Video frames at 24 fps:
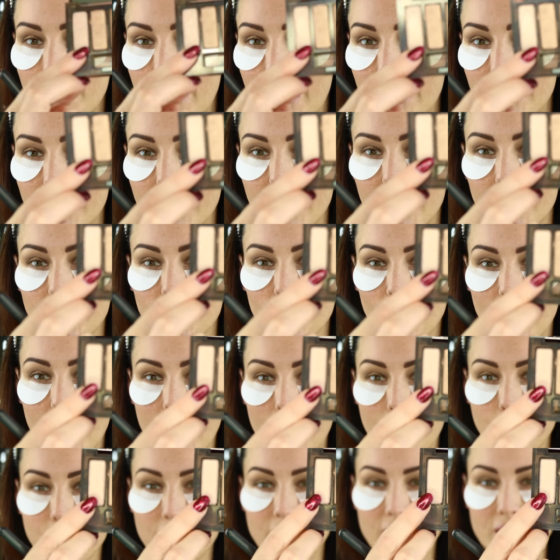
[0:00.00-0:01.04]
palette and
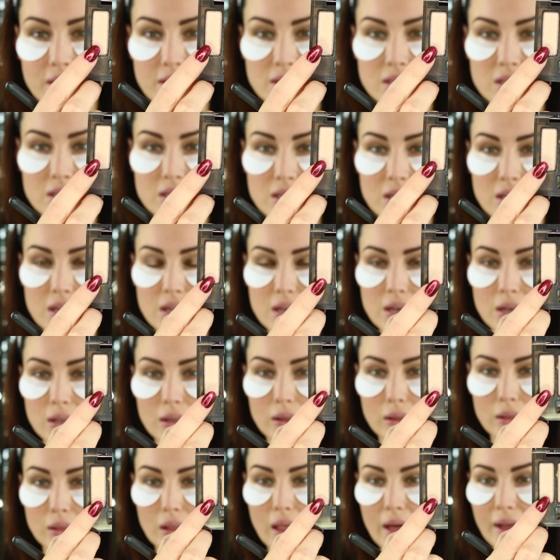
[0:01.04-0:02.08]
grab this
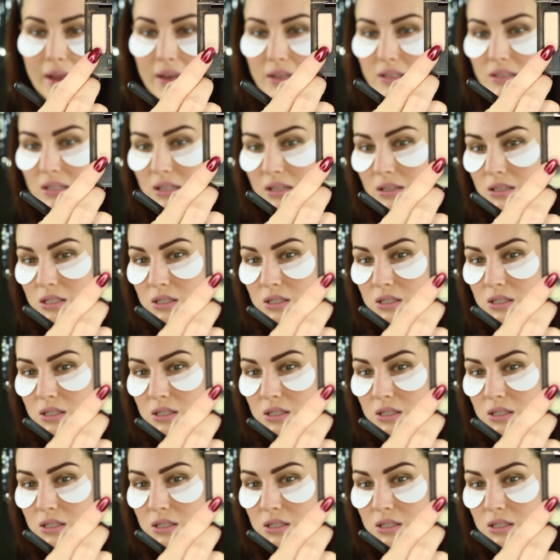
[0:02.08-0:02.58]
light